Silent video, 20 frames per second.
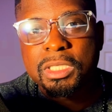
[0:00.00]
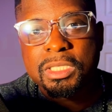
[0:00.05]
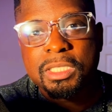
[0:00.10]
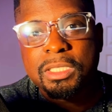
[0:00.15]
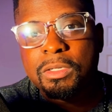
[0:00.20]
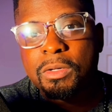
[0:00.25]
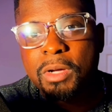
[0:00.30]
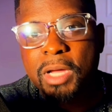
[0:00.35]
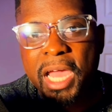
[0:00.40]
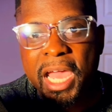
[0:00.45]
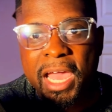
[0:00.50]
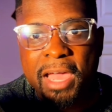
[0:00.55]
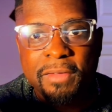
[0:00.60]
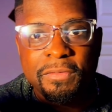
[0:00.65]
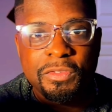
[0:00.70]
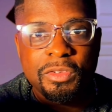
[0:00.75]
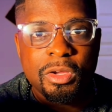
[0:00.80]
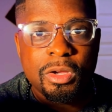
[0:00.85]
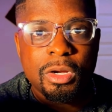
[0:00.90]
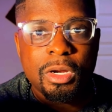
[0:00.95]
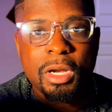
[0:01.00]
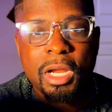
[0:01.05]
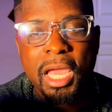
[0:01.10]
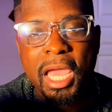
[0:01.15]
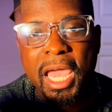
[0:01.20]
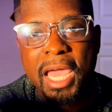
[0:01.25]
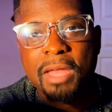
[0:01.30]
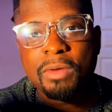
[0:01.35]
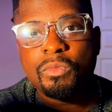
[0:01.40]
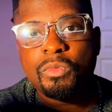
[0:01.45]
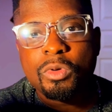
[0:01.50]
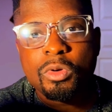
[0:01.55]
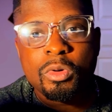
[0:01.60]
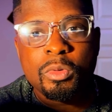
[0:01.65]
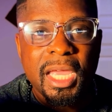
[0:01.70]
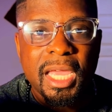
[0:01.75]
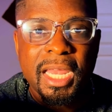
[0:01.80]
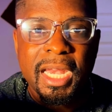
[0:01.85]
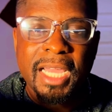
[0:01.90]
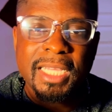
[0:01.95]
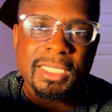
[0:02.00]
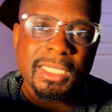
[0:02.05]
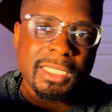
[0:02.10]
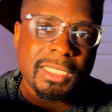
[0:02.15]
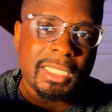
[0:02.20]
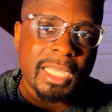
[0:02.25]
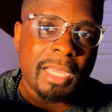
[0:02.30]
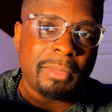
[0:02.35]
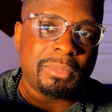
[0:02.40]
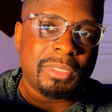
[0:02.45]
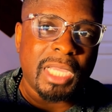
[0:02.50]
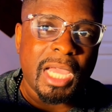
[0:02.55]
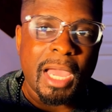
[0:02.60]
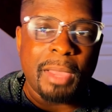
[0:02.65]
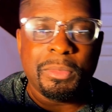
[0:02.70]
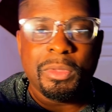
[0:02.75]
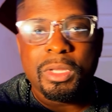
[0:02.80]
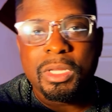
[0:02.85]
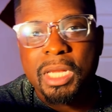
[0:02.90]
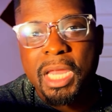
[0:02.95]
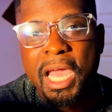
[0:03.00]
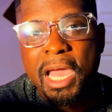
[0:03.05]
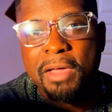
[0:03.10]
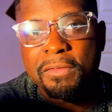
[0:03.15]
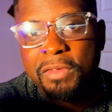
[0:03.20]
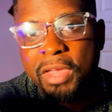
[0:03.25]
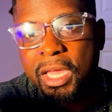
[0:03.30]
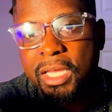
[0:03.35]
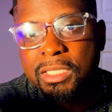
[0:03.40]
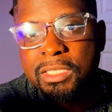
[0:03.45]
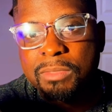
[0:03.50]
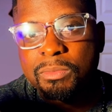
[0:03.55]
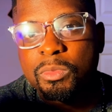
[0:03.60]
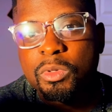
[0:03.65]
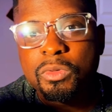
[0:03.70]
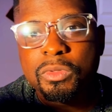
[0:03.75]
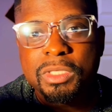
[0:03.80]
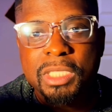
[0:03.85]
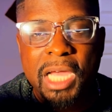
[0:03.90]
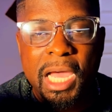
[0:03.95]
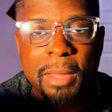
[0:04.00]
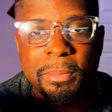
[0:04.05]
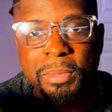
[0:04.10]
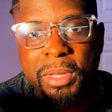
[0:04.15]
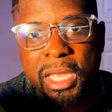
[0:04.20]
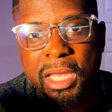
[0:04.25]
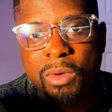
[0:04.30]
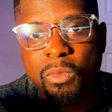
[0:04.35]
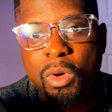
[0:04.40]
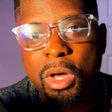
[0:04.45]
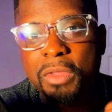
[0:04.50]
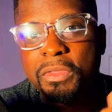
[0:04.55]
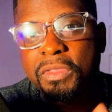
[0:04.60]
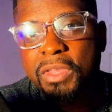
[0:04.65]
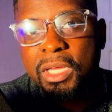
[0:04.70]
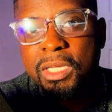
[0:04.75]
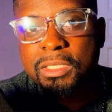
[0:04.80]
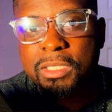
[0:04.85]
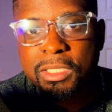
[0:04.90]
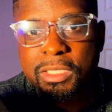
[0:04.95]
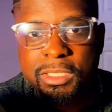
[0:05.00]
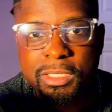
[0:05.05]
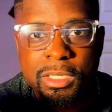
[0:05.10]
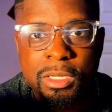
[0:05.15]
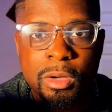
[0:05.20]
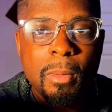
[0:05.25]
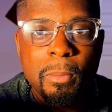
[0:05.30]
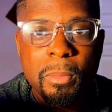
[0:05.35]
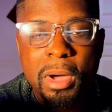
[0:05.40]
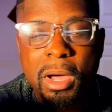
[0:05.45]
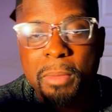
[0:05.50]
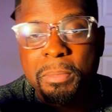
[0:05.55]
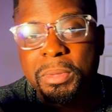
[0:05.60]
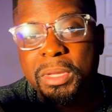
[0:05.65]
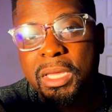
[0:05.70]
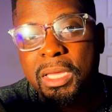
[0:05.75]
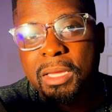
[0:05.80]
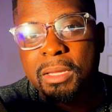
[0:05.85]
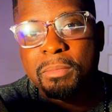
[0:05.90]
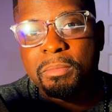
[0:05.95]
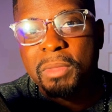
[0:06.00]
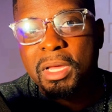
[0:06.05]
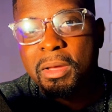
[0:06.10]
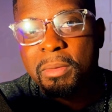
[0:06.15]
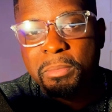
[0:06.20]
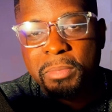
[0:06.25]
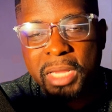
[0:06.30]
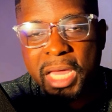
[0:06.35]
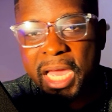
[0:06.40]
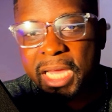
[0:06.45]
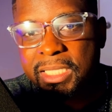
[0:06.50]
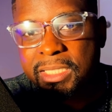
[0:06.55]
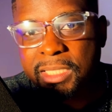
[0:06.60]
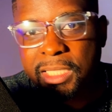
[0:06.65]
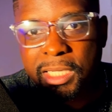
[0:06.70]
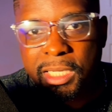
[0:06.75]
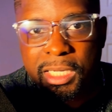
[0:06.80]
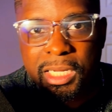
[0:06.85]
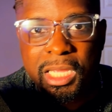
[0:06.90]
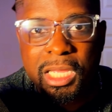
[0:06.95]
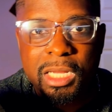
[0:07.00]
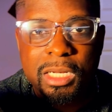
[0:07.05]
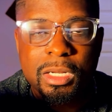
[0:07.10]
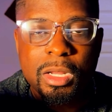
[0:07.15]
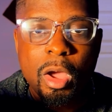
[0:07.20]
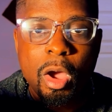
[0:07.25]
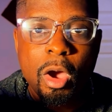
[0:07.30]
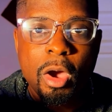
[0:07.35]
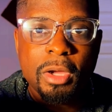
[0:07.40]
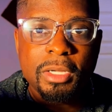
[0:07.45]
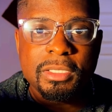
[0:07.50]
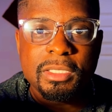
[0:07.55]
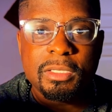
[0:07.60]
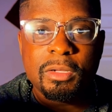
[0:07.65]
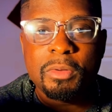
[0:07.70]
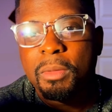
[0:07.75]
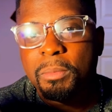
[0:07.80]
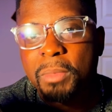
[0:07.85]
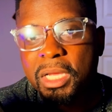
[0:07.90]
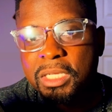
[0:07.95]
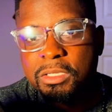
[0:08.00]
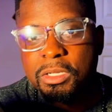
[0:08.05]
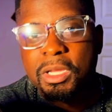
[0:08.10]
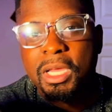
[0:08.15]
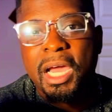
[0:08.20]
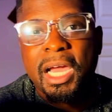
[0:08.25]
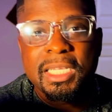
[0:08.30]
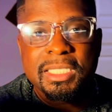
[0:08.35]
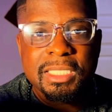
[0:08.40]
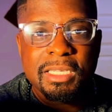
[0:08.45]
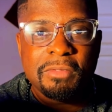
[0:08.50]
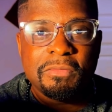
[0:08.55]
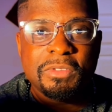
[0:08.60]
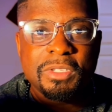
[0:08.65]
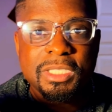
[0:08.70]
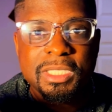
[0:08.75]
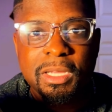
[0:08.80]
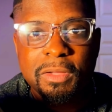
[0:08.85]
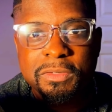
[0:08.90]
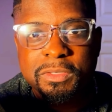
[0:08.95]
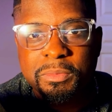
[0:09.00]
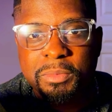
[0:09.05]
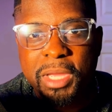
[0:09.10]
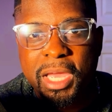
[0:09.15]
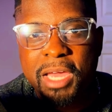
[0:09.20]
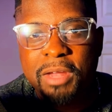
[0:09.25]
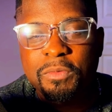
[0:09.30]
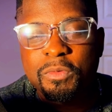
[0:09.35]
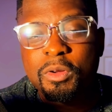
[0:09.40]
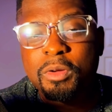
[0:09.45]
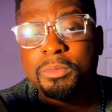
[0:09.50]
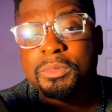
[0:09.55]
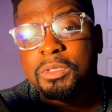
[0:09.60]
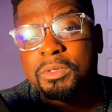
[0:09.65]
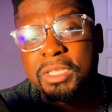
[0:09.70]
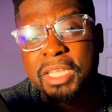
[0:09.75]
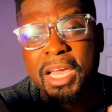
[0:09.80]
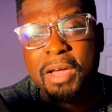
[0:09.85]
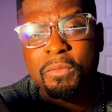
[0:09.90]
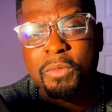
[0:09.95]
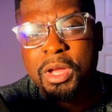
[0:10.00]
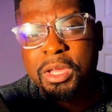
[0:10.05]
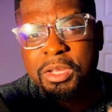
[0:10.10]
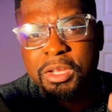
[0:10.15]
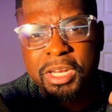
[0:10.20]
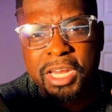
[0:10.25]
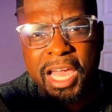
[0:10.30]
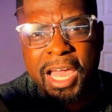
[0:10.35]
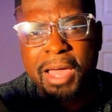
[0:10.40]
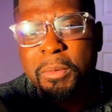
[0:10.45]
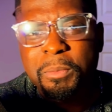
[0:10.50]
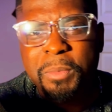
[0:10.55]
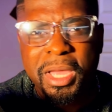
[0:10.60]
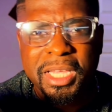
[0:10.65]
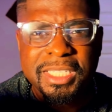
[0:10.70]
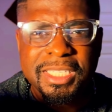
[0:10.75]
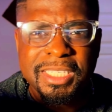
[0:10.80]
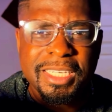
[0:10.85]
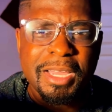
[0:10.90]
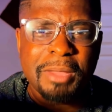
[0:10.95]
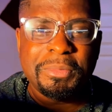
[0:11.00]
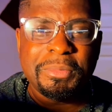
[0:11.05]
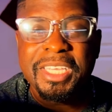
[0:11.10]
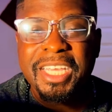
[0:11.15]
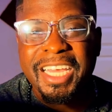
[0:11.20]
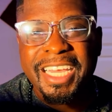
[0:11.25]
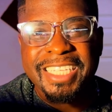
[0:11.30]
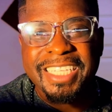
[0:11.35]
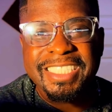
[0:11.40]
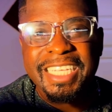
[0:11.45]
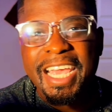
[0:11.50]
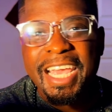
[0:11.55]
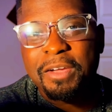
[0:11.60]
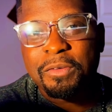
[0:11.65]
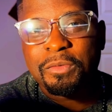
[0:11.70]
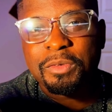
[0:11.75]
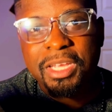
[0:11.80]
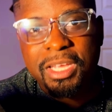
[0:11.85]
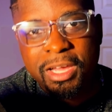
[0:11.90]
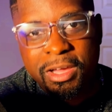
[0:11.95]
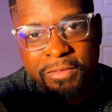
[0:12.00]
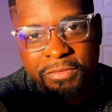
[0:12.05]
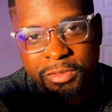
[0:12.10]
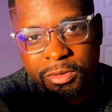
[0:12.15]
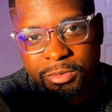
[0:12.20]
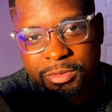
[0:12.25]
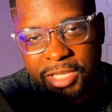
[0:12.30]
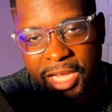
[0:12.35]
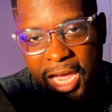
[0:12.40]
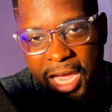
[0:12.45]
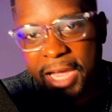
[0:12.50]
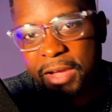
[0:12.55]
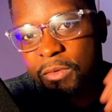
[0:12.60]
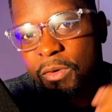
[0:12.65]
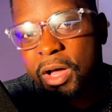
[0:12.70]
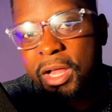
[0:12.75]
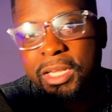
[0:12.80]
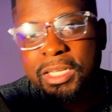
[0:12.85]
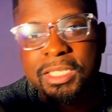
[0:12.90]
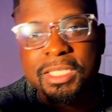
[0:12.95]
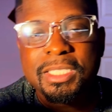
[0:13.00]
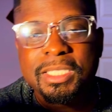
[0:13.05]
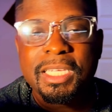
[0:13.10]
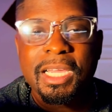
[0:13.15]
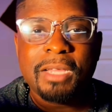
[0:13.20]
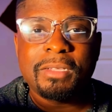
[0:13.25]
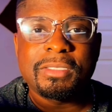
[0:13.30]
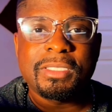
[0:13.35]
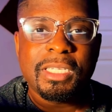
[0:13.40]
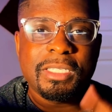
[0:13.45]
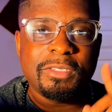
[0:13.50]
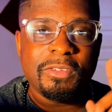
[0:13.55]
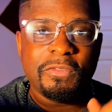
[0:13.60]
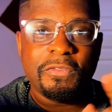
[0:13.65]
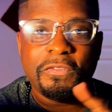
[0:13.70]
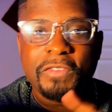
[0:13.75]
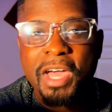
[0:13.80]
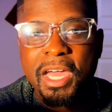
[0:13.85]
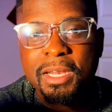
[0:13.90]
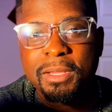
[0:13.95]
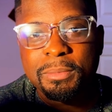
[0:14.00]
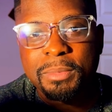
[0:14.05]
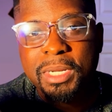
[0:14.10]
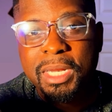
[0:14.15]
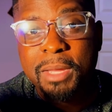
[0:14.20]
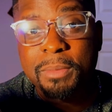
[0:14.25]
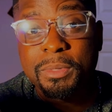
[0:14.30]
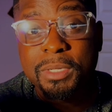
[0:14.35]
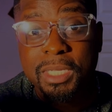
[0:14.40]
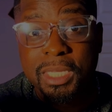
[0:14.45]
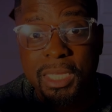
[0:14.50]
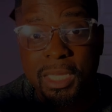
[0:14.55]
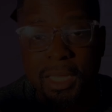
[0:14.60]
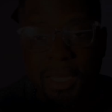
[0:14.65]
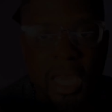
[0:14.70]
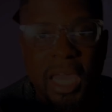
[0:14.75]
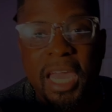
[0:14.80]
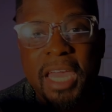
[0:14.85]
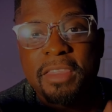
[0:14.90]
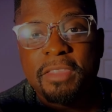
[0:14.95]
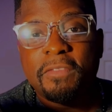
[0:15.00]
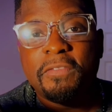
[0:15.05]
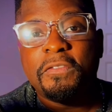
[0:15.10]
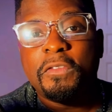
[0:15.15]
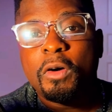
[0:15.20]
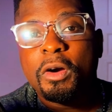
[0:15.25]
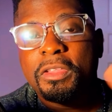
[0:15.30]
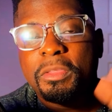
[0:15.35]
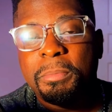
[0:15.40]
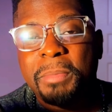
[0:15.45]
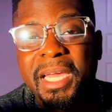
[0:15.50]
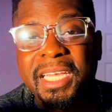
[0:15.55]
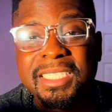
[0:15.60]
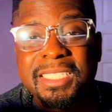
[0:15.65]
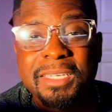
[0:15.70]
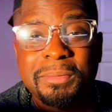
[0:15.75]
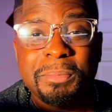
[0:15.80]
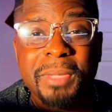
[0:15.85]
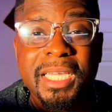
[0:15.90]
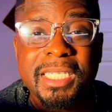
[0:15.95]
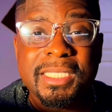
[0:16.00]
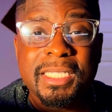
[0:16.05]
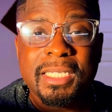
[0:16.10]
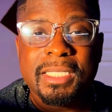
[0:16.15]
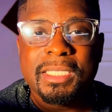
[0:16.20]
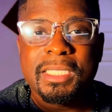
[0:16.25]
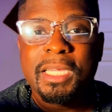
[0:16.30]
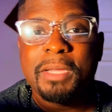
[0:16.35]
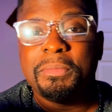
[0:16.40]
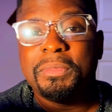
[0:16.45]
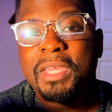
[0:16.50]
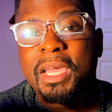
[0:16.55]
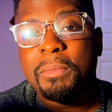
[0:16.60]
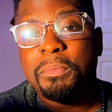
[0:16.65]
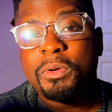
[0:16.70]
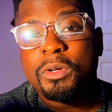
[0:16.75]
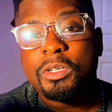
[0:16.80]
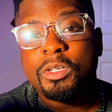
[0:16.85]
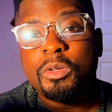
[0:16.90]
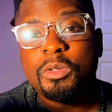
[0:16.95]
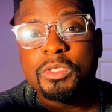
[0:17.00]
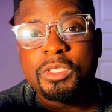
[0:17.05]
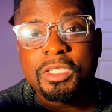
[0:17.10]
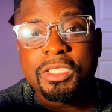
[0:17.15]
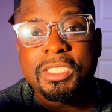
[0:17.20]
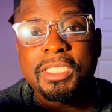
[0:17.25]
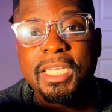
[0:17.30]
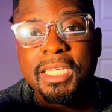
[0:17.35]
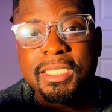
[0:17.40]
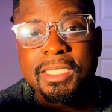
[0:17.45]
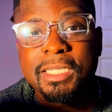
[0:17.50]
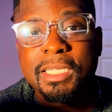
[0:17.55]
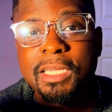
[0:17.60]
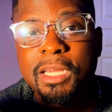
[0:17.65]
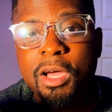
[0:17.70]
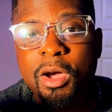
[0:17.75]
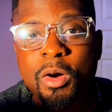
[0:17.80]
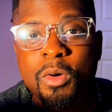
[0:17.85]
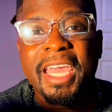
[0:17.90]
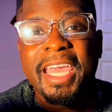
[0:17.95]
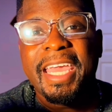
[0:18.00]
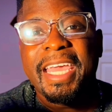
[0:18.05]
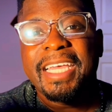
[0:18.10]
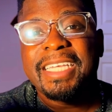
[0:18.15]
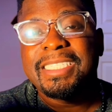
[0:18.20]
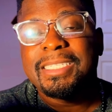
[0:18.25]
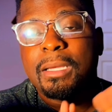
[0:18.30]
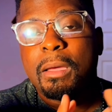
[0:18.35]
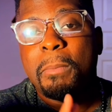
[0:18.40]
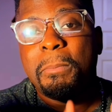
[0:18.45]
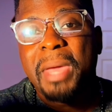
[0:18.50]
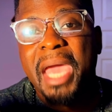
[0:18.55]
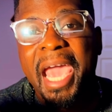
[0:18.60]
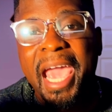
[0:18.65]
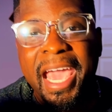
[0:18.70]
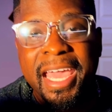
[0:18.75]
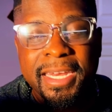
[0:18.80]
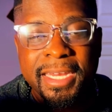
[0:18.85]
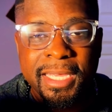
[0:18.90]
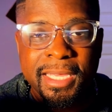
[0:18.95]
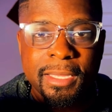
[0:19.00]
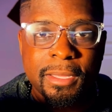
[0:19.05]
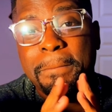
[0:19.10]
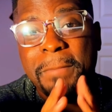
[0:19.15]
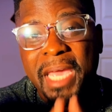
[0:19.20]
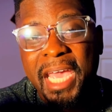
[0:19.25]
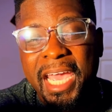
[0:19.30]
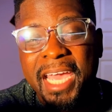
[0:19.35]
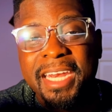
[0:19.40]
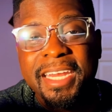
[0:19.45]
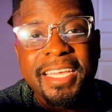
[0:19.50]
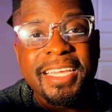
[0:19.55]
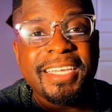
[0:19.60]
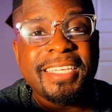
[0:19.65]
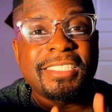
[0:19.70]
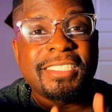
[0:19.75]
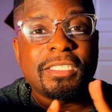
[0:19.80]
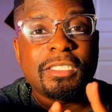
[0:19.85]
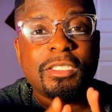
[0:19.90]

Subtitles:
still have your headroom, and at the same time you can have a smooth top end while things are still bumping and blasting and hitting hard. So make sure you guys give yourself some headroom, so that way you're not messing up the integrity of those high quality sounds that you've finally been able to get. And the fourth basic mixing tip that producers need to know is panning. Panning is a